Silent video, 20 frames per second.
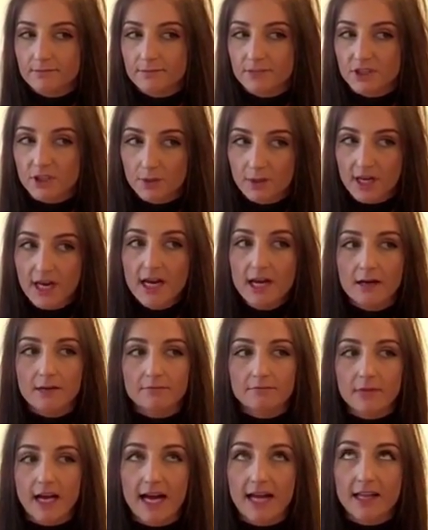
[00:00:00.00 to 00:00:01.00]
So yeah,
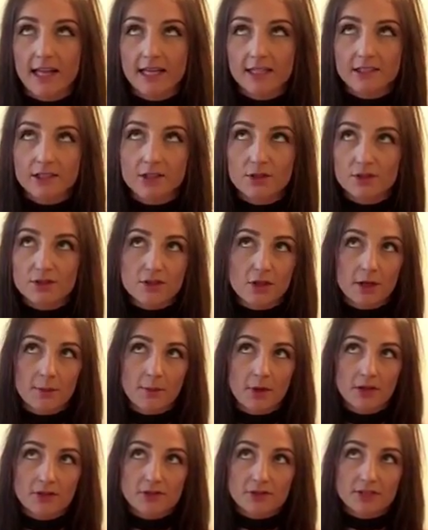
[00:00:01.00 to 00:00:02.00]
I like to use dark
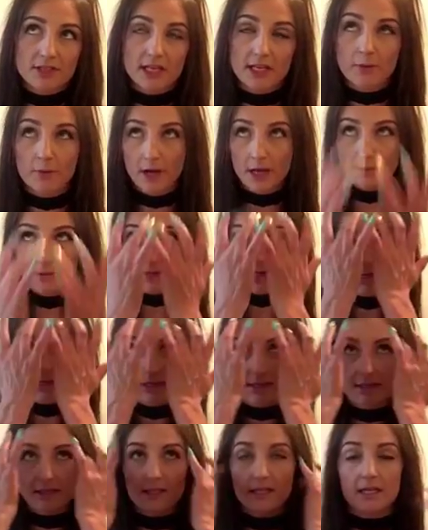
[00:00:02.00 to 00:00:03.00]
bronzers anyway,
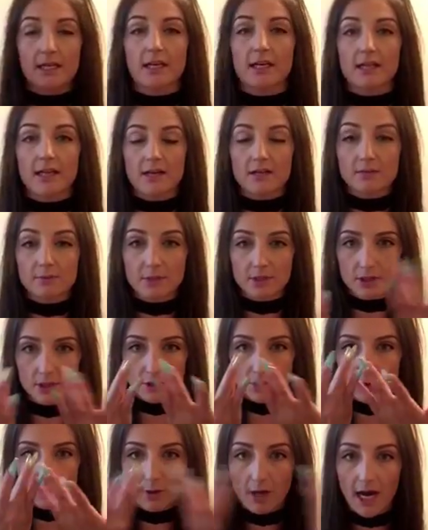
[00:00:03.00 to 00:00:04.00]
because then it allows me to
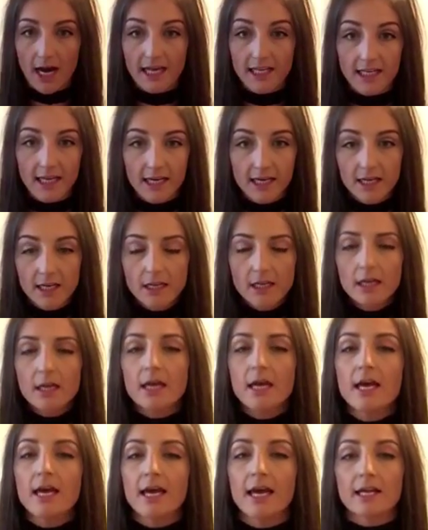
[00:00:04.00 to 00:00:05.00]
do highlighting
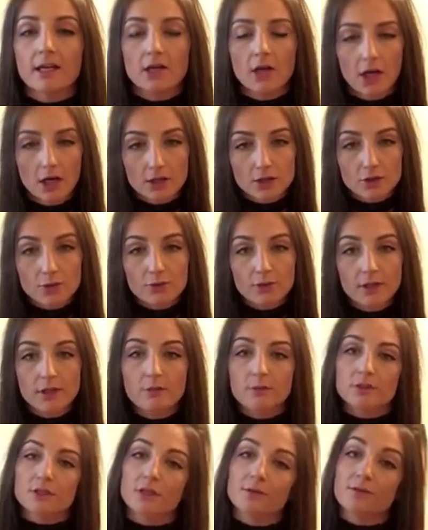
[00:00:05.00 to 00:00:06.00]
and
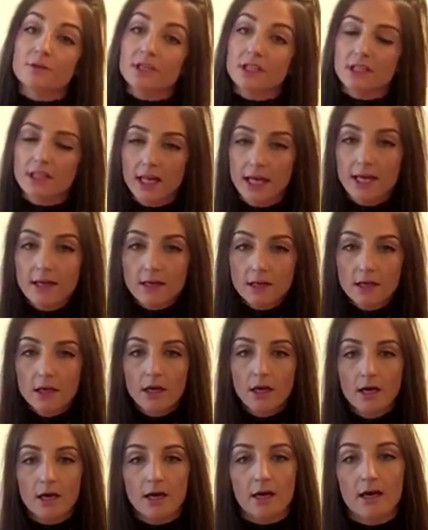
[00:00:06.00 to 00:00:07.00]
contouring, which I really like.
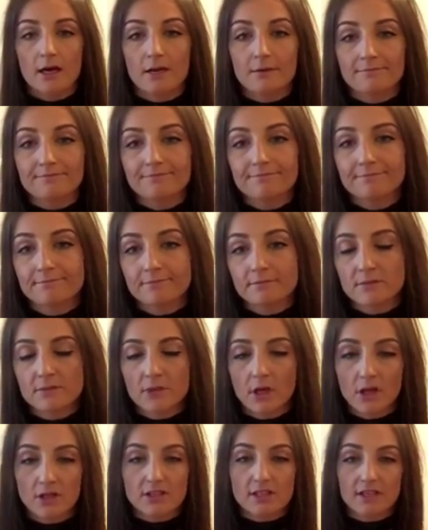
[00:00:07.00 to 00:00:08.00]

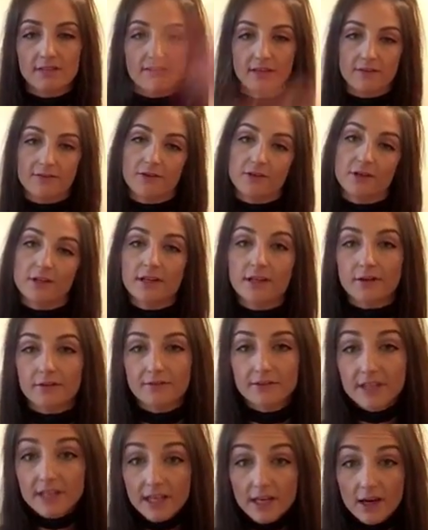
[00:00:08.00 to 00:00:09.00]
I'll save that for a later
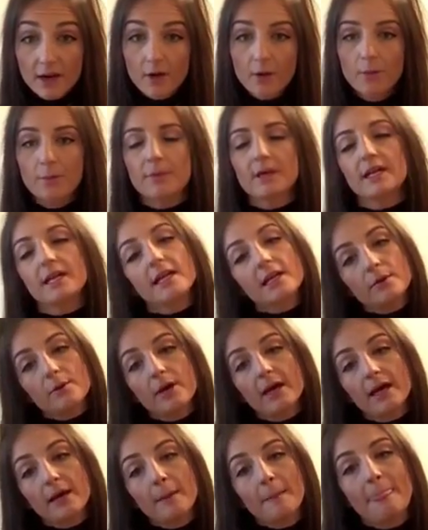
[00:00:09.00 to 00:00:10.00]
video. But
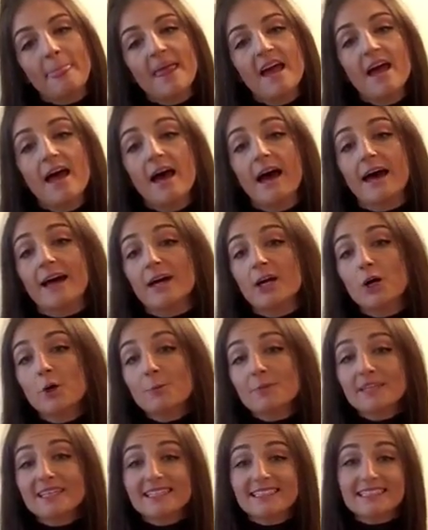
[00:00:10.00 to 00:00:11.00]
anyway, I
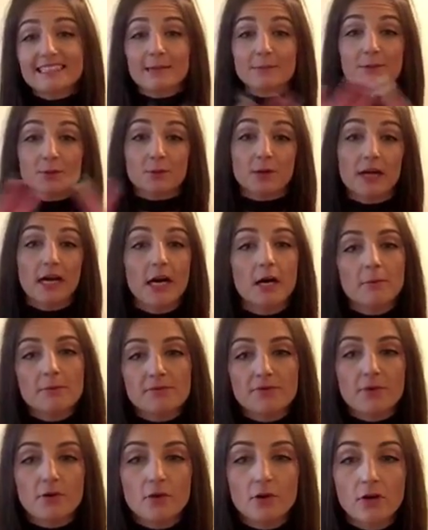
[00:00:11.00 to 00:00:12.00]
hope these steps were
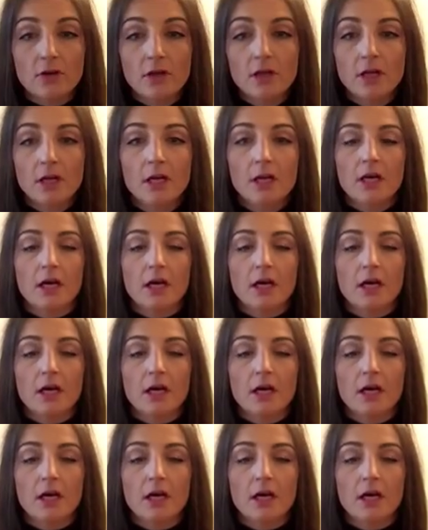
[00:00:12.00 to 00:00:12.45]
helpful.